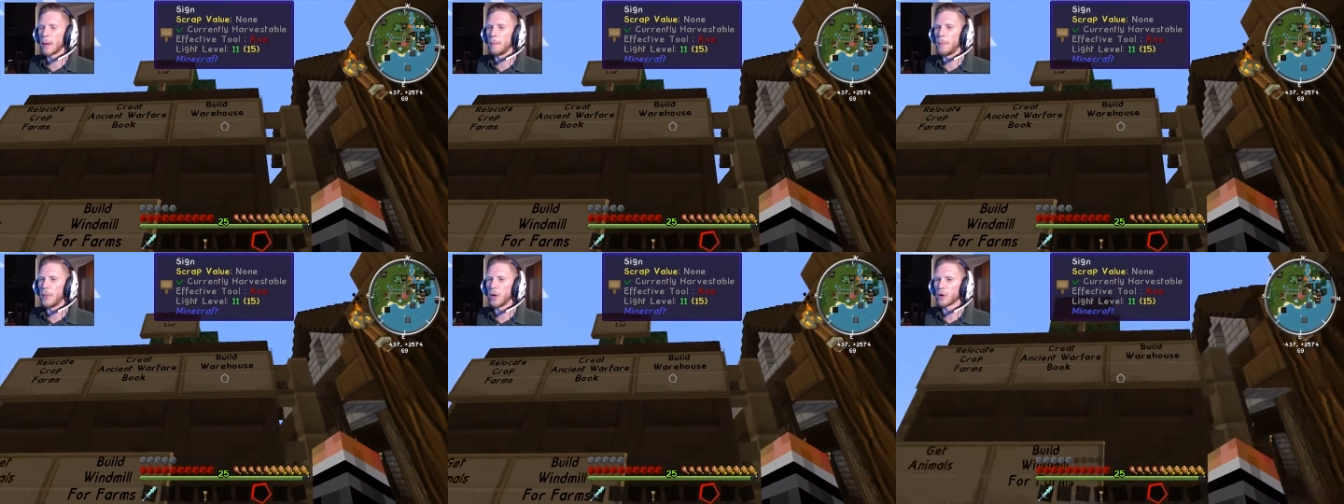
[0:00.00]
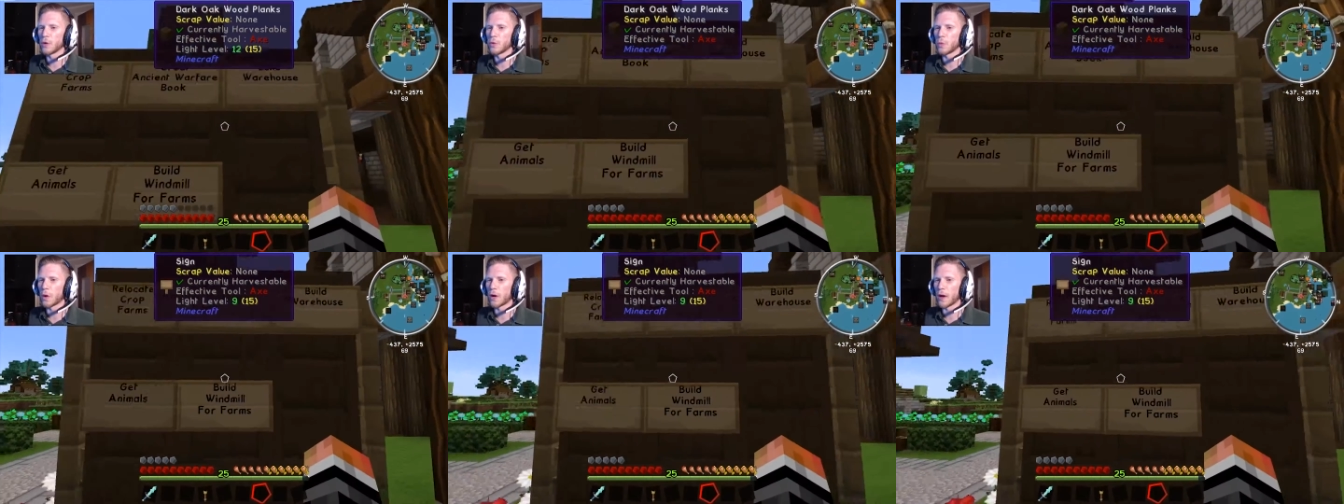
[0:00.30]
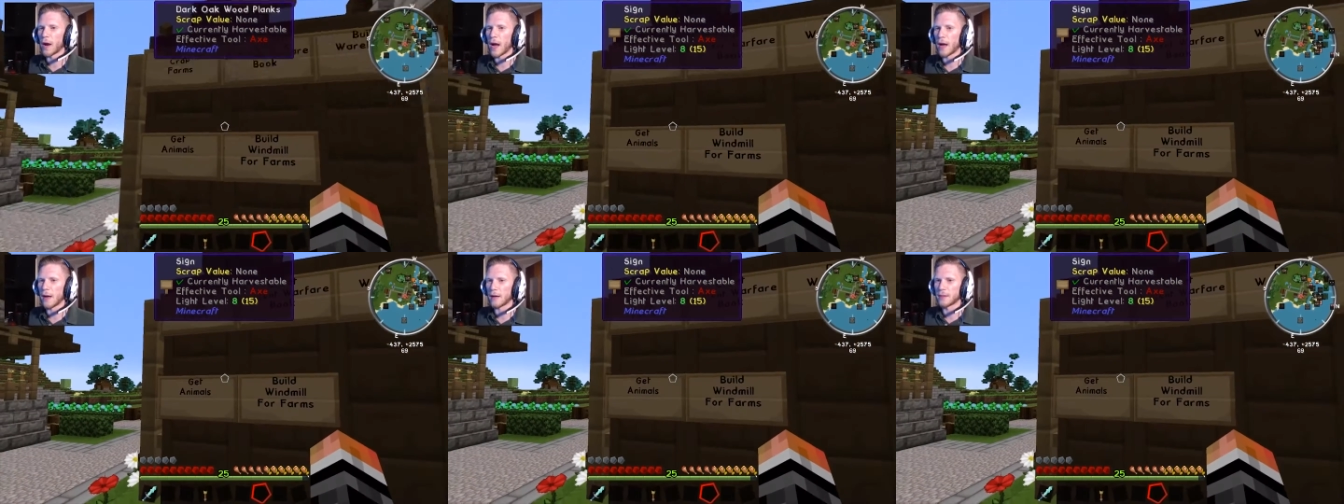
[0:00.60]
build
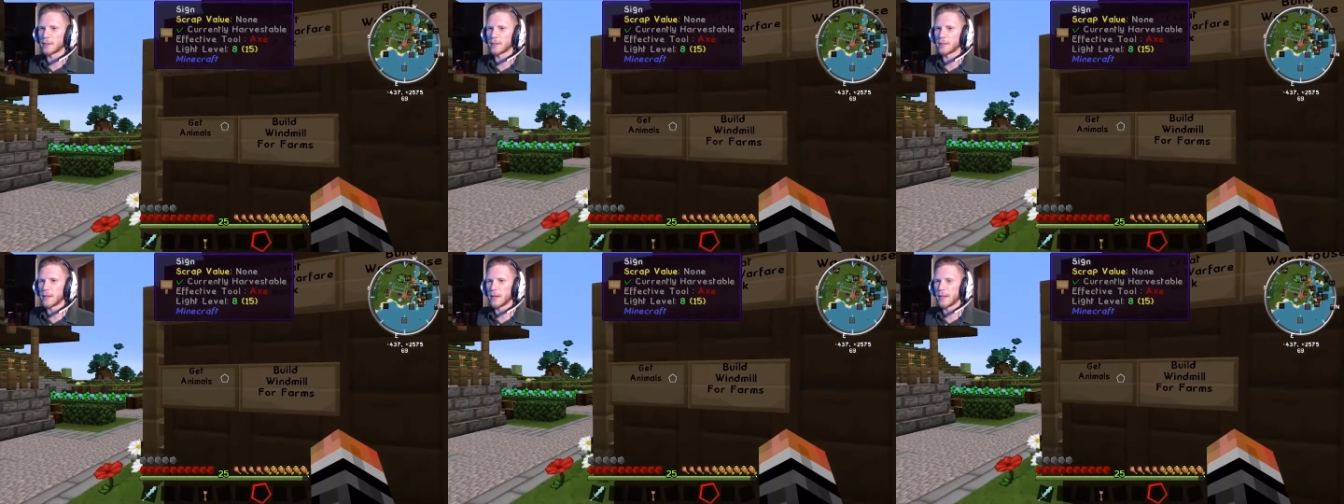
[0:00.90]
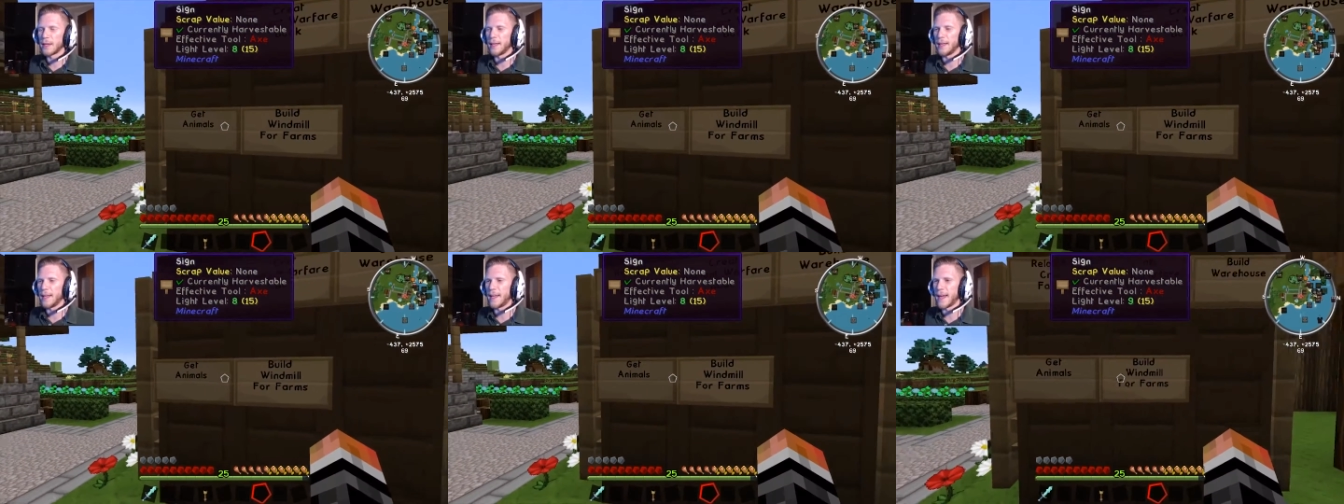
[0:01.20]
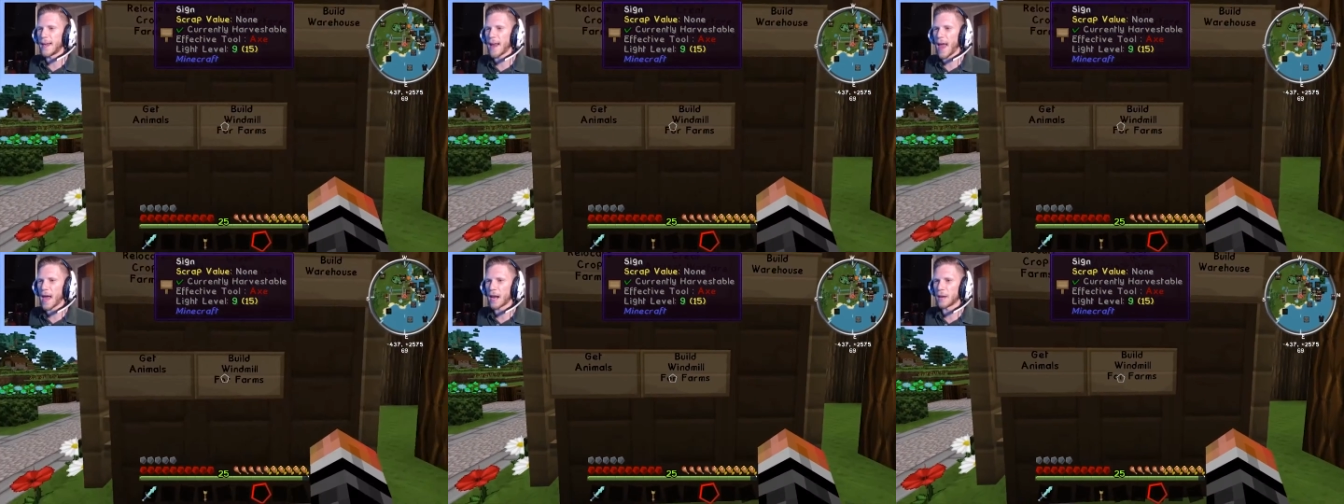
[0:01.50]
warehouse,
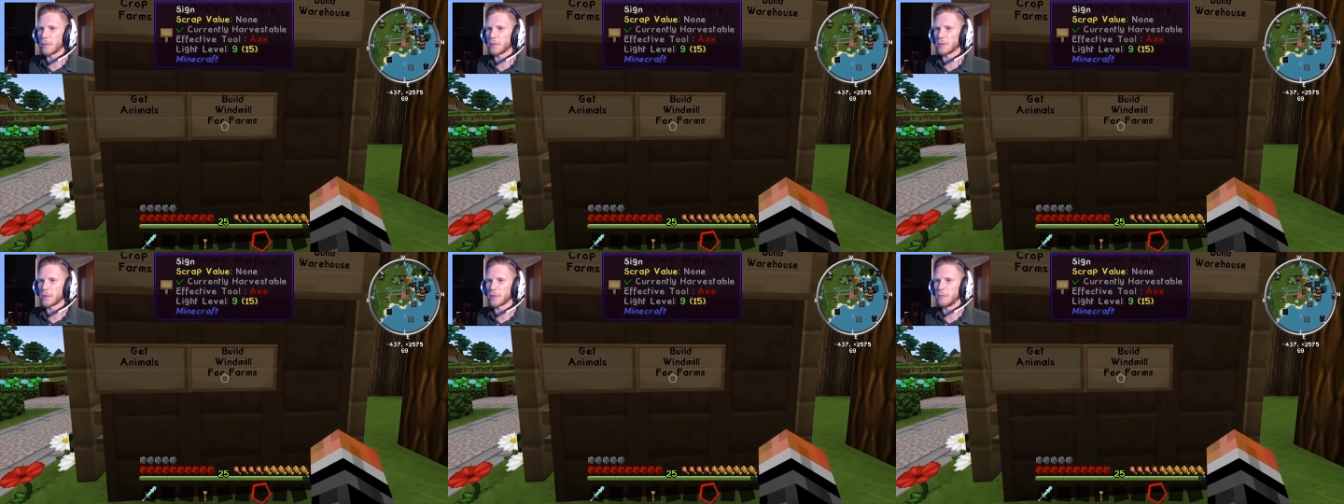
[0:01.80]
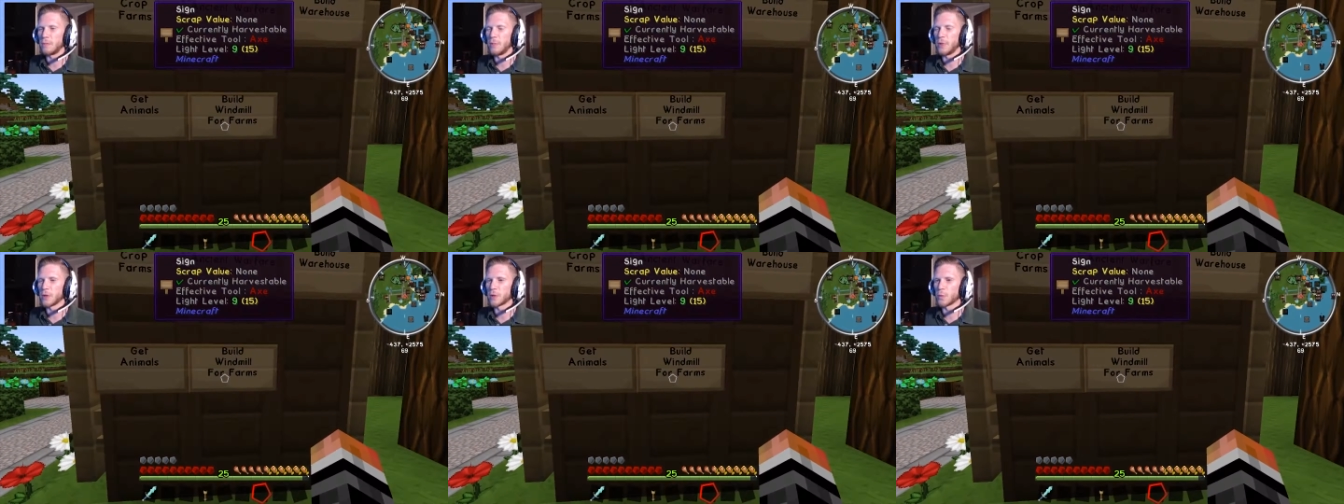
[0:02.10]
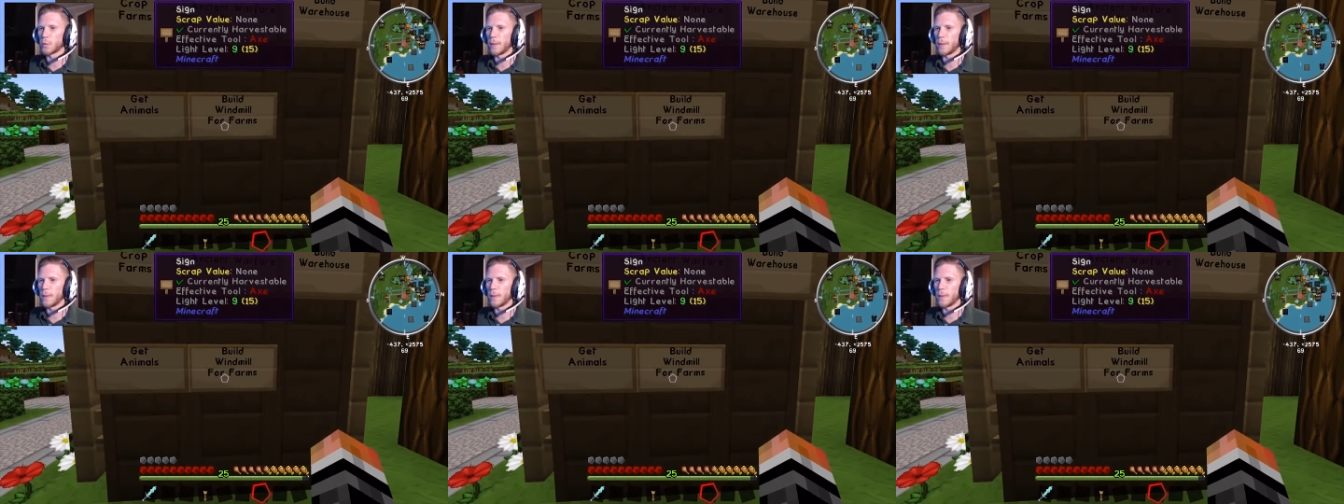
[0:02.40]
get animals, build